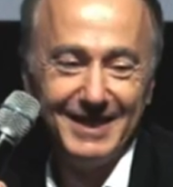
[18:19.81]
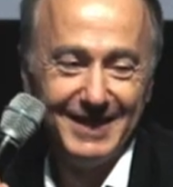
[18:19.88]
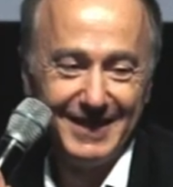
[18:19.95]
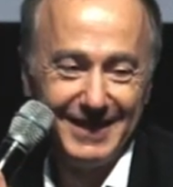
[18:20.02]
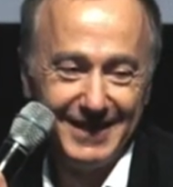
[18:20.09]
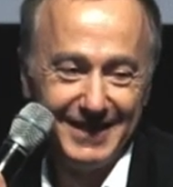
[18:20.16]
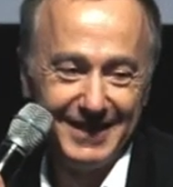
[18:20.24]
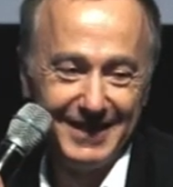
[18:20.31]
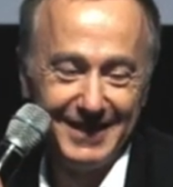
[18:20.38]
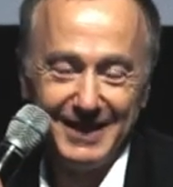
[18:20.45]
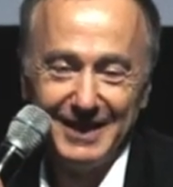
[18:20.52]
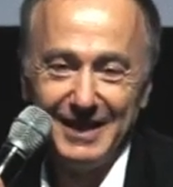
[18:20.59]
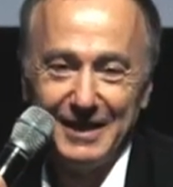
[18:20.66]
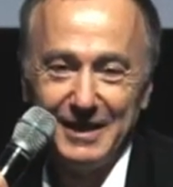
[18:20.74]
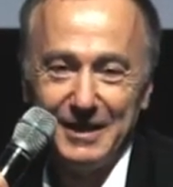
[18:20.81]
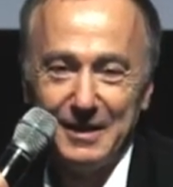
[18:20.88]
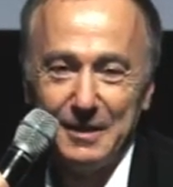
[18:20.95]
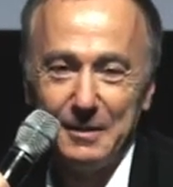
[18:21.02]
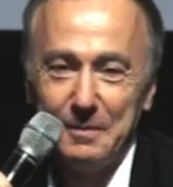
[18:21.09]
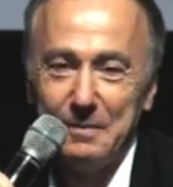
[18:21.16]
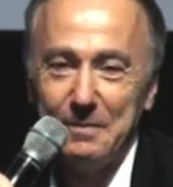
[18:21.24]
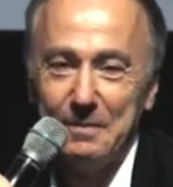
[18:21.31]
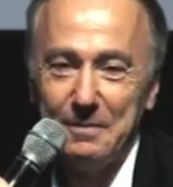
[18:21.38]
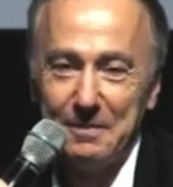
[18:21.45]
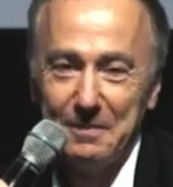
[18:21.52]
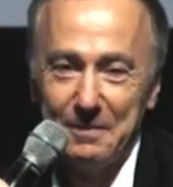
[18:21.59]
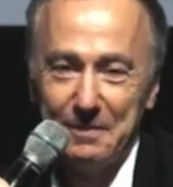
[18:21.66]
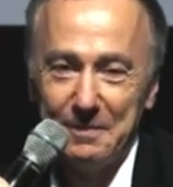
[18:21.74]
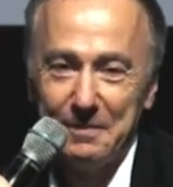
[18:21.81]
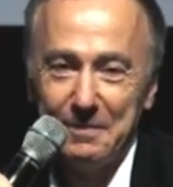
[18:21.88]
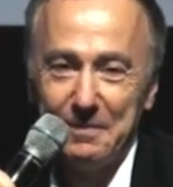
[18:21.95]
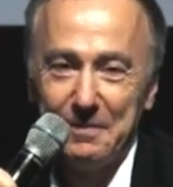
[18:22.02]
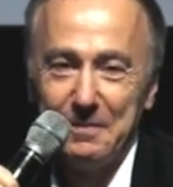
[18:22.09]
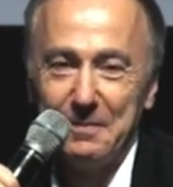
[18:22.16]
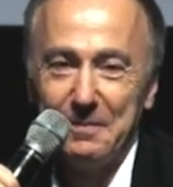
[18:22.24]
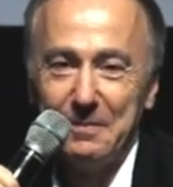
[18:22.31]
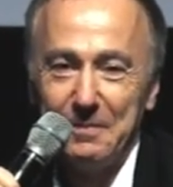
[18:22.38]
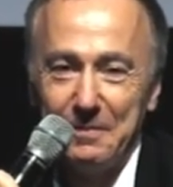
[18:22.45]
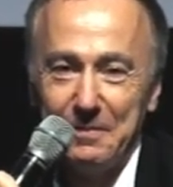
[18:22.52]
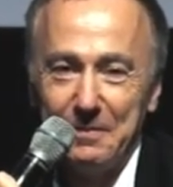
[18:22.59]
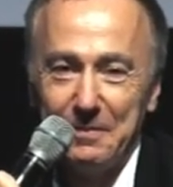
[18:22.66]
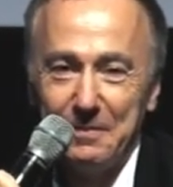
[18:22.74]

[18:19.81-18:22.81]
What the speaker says: This person isn't speaking.